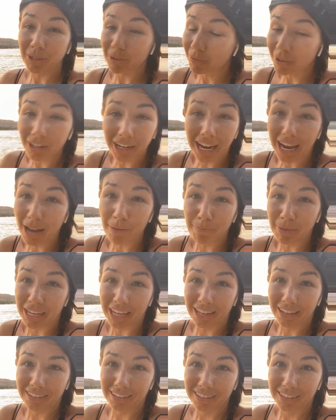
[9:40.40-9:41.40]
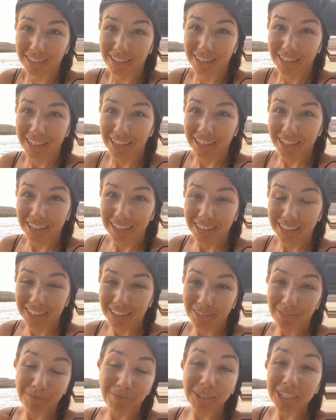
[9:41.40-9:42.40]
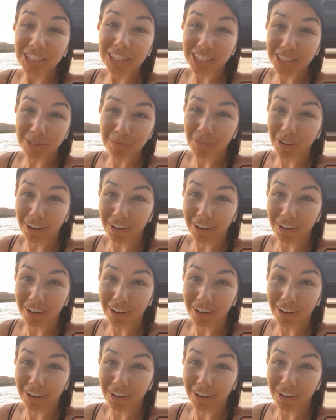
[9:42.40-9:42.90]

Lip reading: We weren't happy. We just